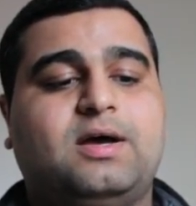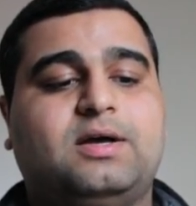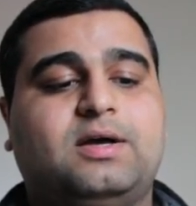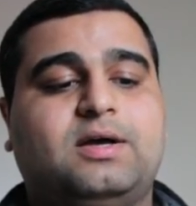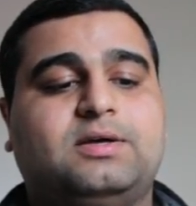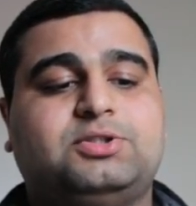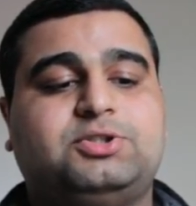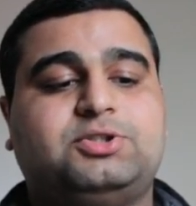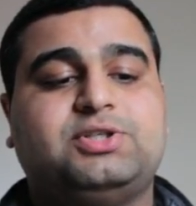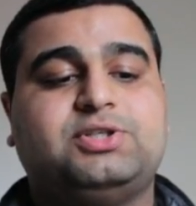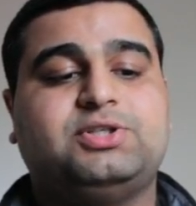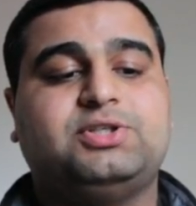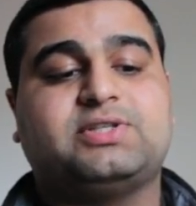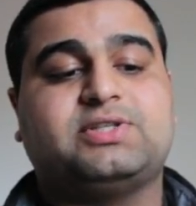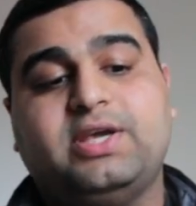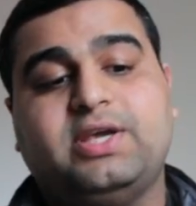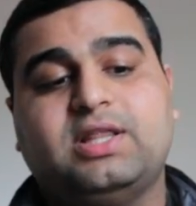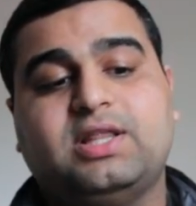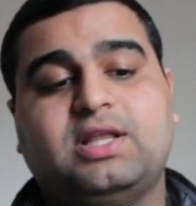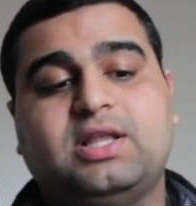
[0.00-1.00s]
She's a
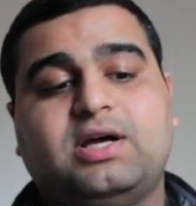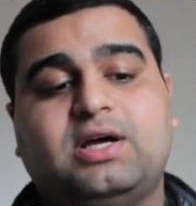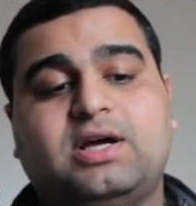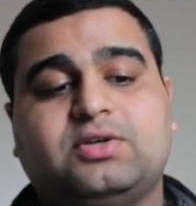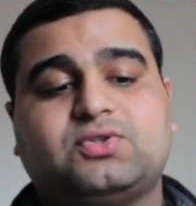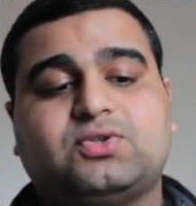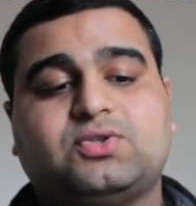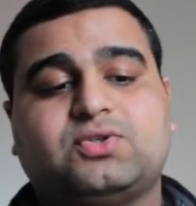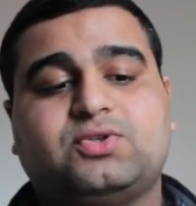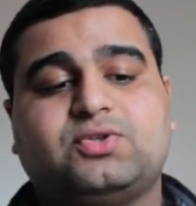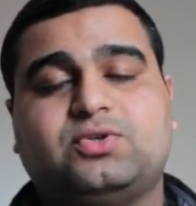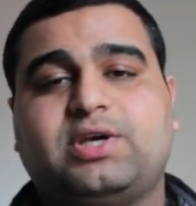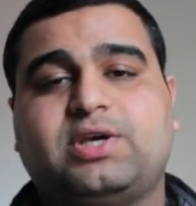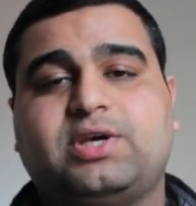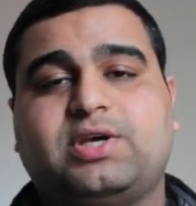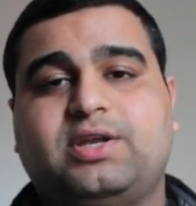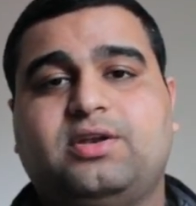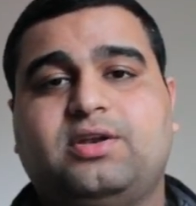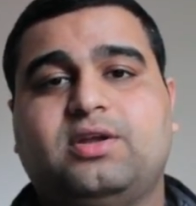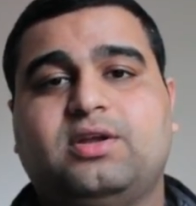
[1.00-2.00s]
healer, so you can
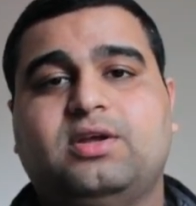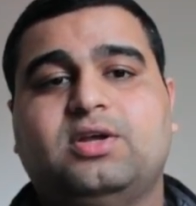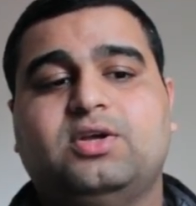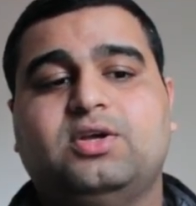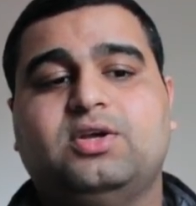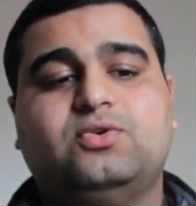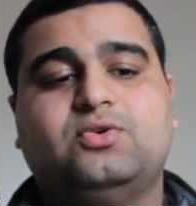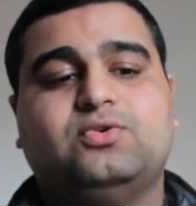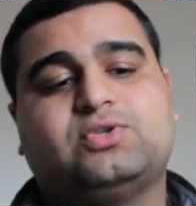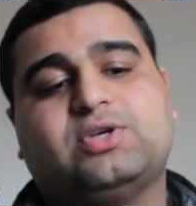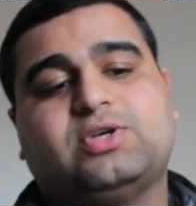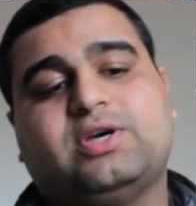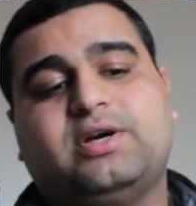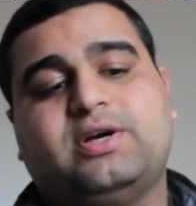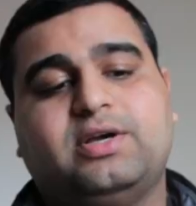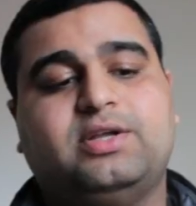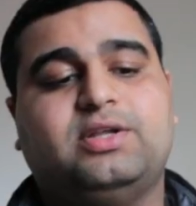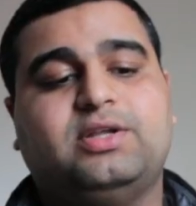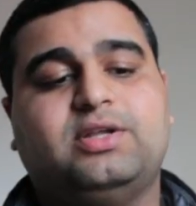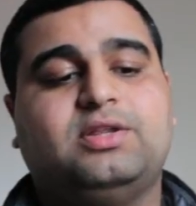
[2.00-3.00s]
use her
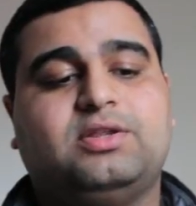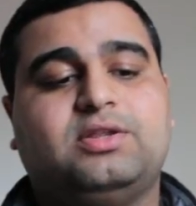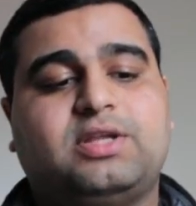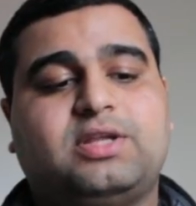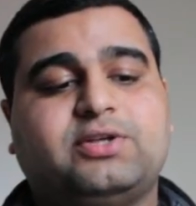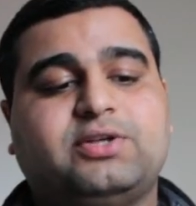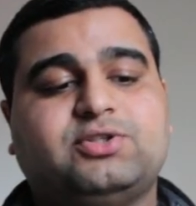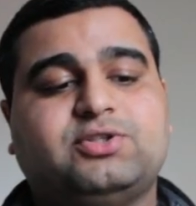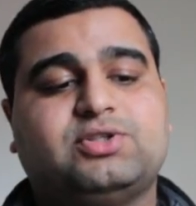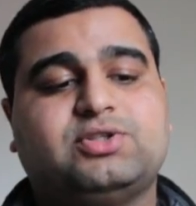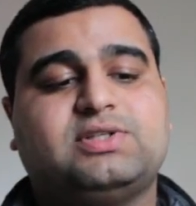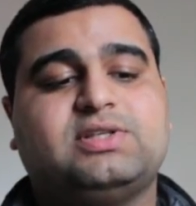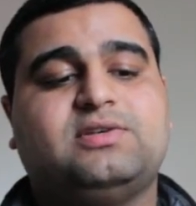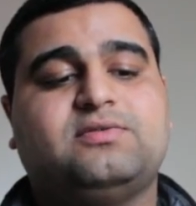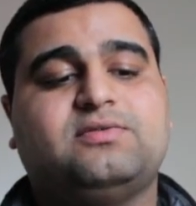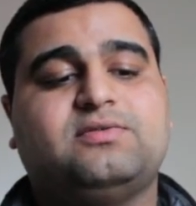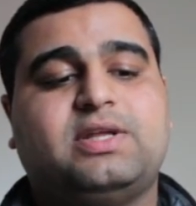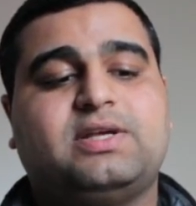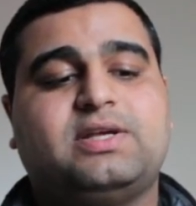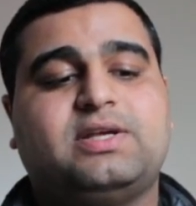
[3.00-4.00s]
in dungeons
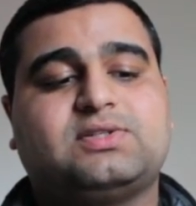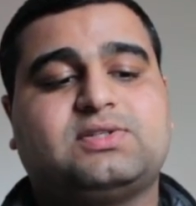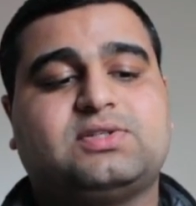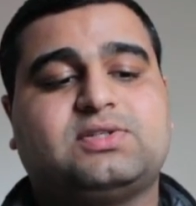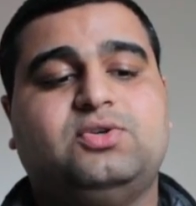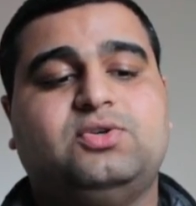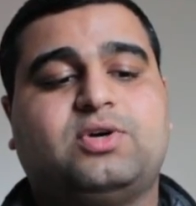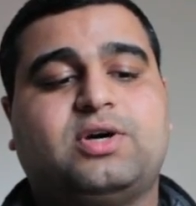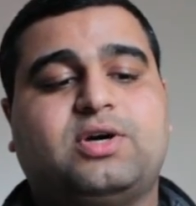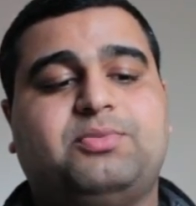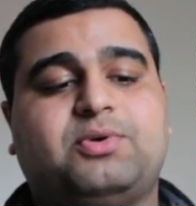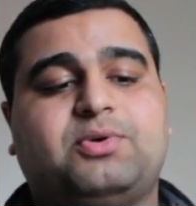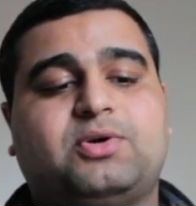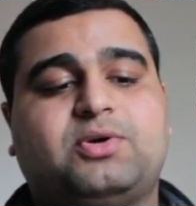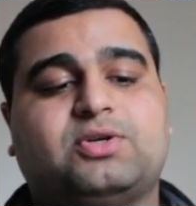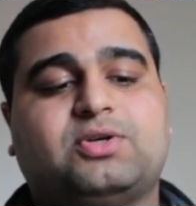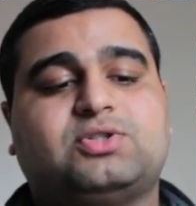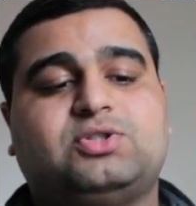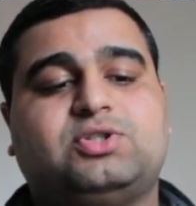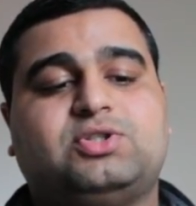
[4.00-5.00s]
even as a Nuka
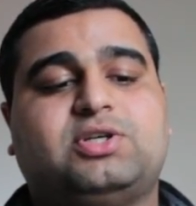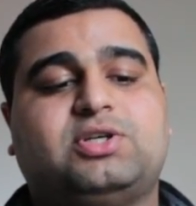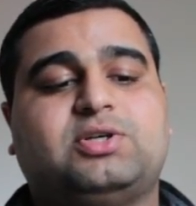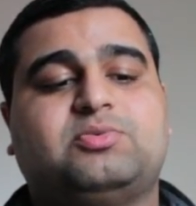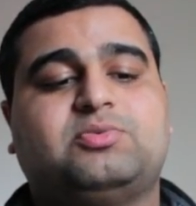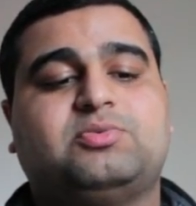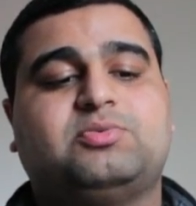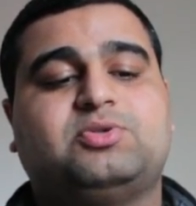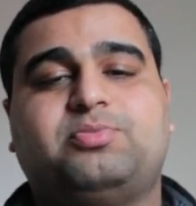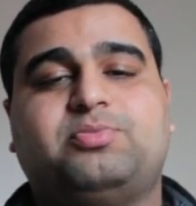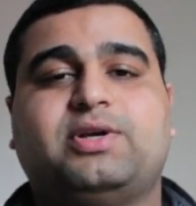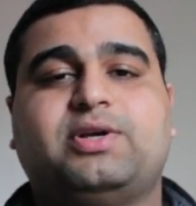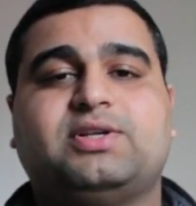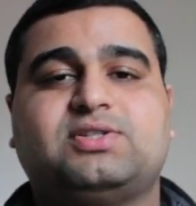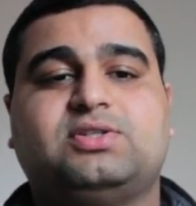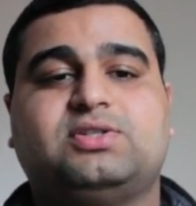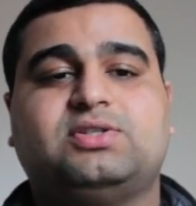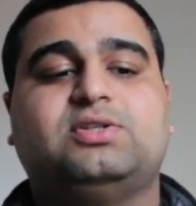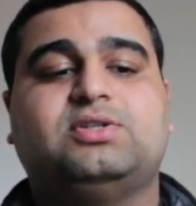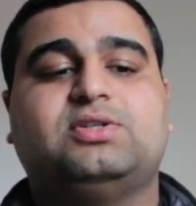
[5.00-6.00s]
because she brings an
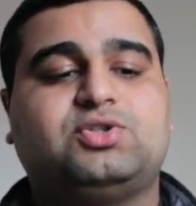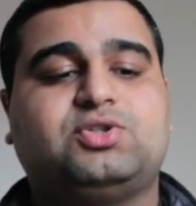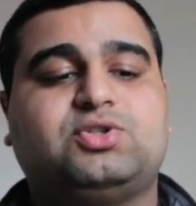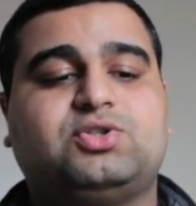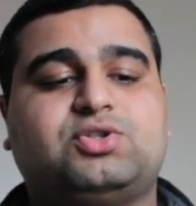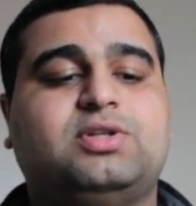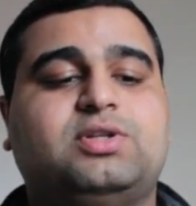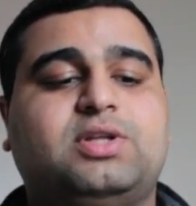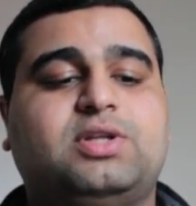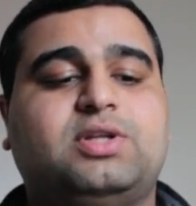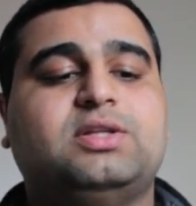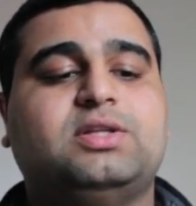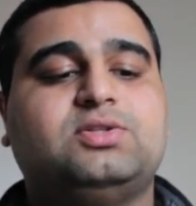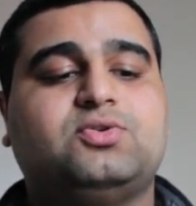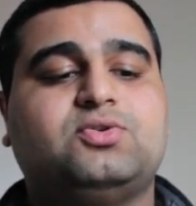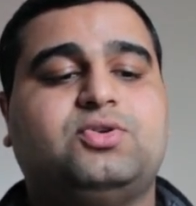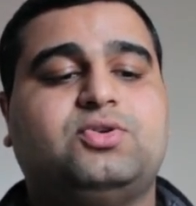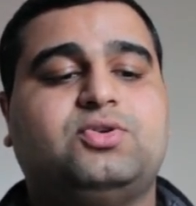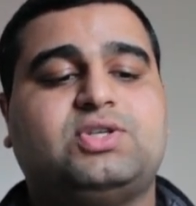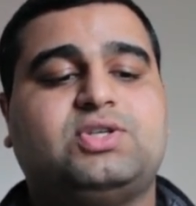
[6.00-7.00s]
additional heal to
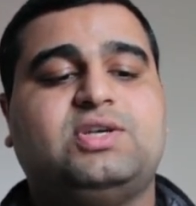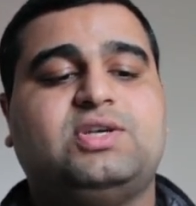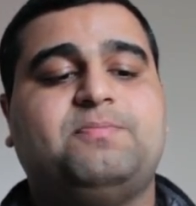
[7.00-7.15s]
your team.